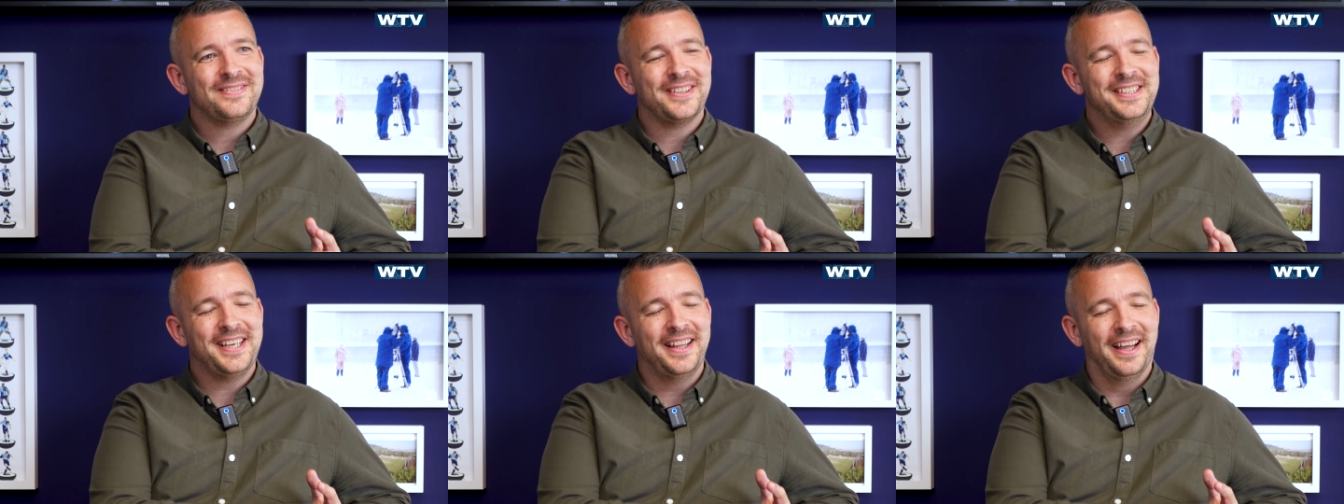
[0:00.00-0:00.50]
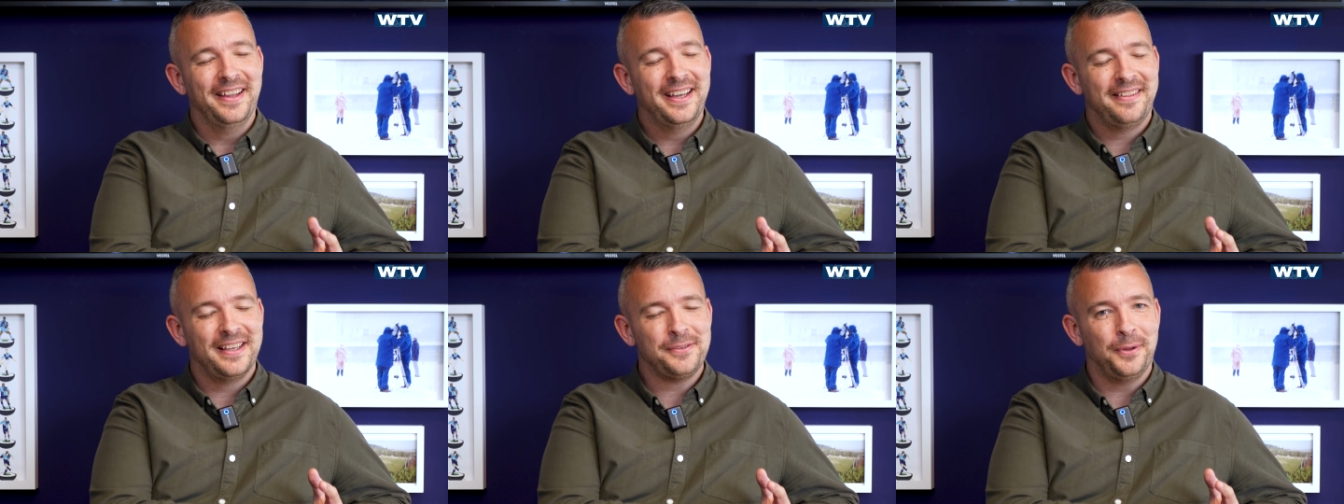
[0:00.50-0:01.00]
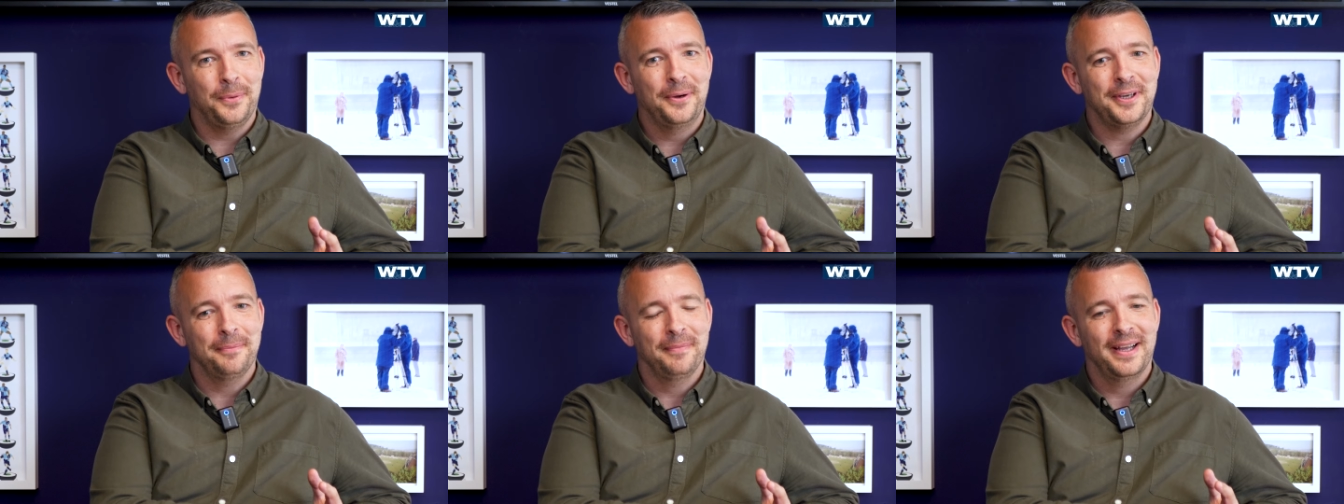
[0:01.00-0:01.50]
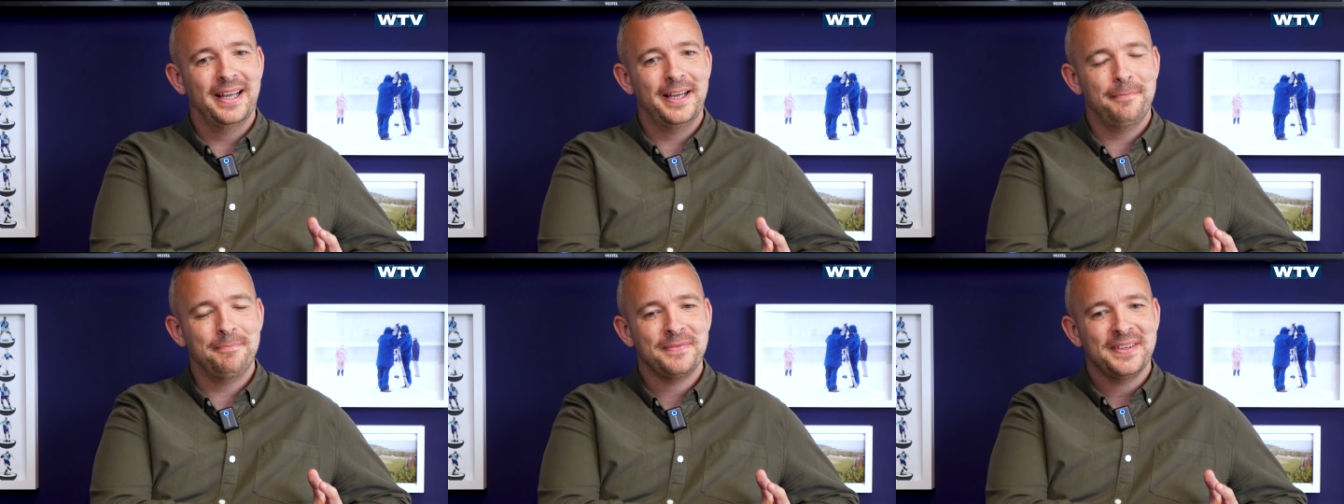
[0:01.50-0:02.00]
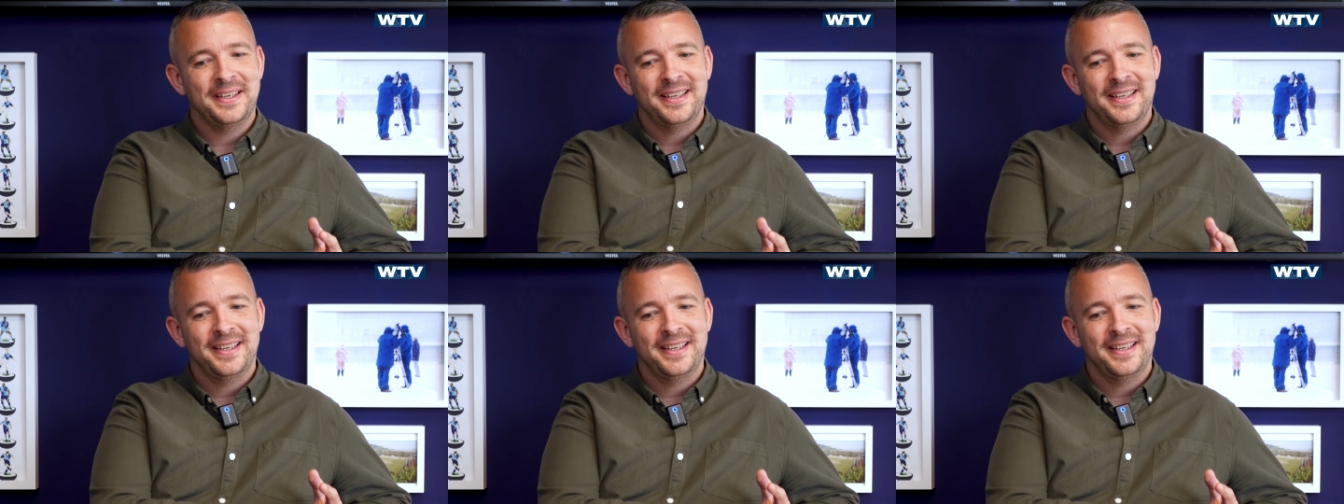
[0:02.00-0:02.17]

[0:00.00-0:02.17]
Appreciate that. Yeah, thanks for the welcome. Um,